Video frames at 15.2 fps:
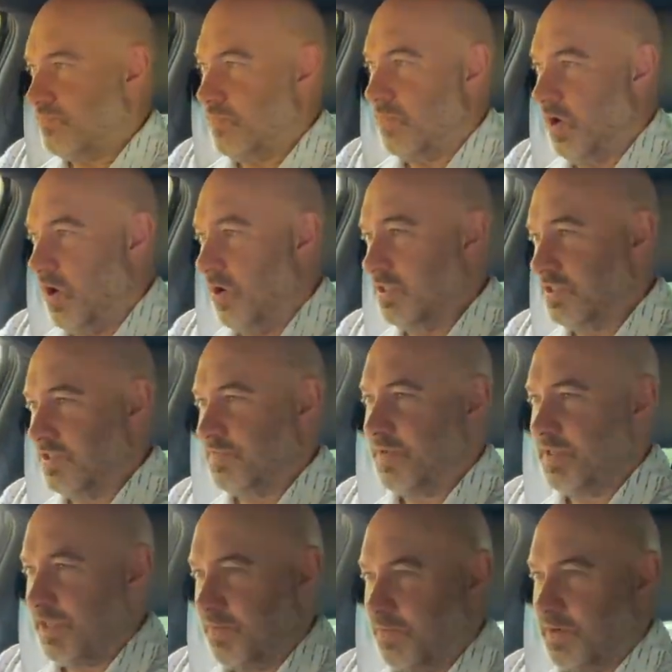I just
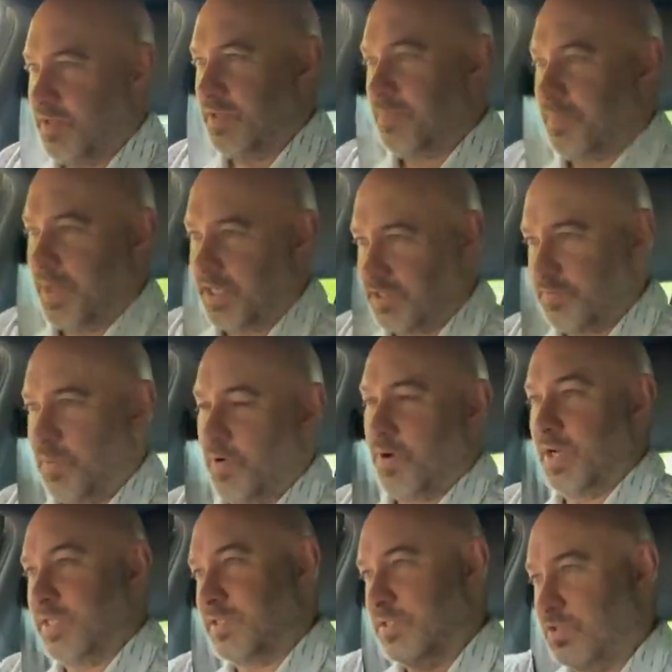think they're one of the best
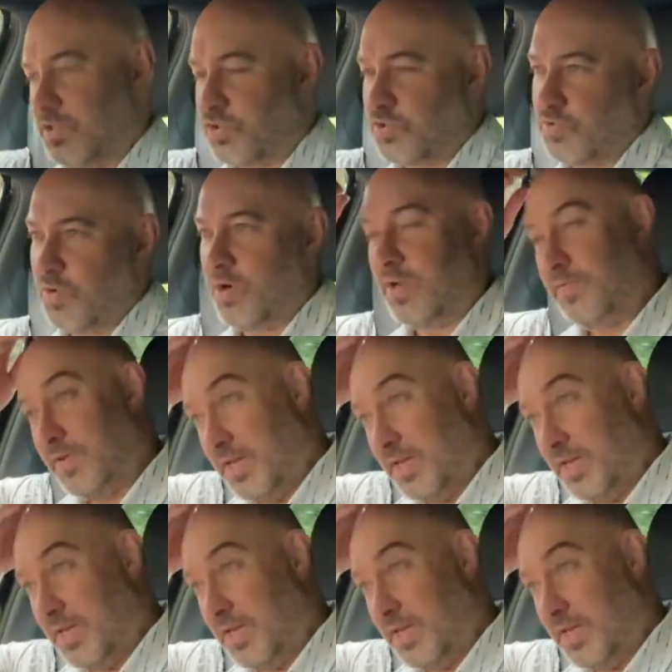buys, and just driving